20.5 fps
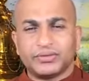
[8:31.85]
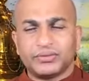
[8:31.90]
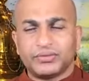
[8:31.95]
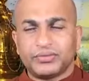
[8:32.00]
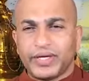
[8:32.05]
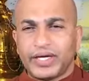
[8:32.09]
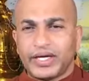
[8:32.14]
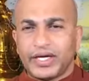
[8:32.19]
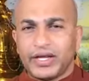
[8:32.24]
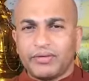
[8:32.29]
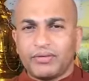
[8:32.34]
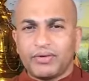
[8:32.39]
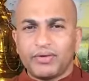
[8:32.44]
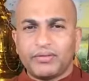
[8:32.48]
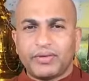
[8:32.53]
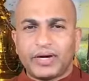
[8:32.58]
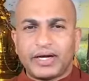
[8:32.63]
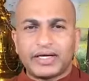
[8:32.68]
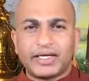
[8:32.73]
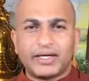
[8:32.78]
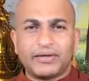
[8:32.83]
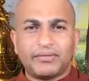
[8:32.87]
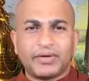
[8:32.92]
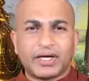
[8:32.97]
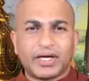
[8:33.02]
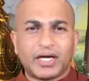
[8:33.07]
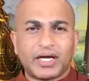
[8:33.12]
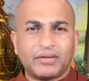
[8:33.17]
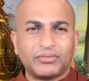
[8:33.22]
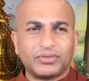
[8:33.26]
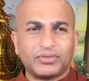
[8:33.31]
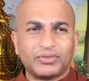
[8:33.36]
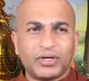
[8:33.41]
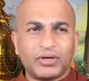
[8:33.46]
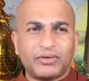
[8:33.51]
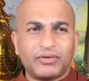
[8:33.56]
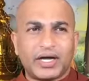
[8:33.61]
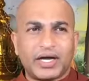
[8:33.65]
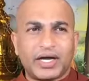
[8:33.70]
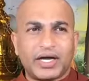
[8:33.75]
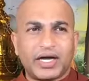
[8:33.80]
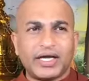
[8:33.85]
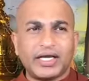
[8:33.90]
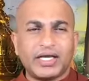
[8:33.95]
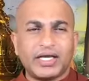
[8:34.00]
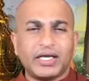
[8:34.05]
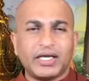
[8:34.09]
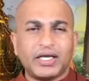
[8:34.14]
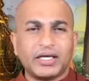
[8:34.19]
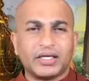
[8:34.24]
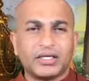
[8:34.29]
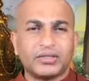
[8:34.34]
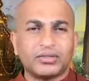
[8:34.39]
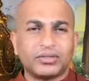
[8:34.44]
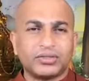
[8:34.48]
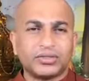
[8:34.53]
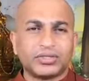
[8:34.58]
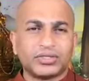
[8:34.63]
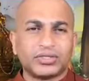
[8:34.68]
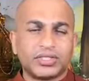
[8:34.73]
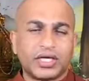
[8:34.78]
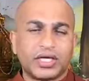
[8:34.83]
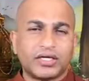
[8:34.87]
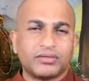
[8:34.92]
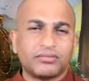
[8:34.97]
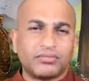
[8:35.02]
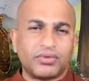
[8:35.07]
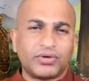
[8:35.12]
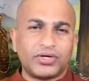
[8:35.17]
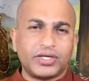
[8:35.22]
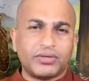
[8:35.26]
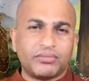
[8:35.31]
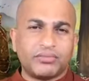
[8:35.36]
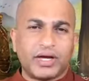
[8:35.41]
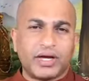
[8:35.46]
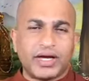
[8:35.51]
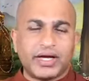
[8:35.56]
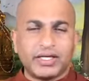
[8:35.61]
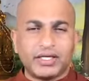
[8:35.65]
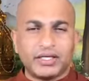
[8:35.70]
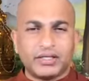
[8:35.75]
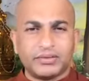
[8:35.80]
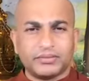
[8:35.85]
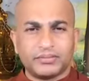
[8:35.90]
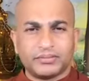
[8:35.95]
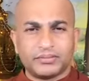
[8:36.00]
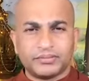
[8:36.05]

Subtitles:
Whenever whatever come to our eye, ear, nose, tongue, body, mind,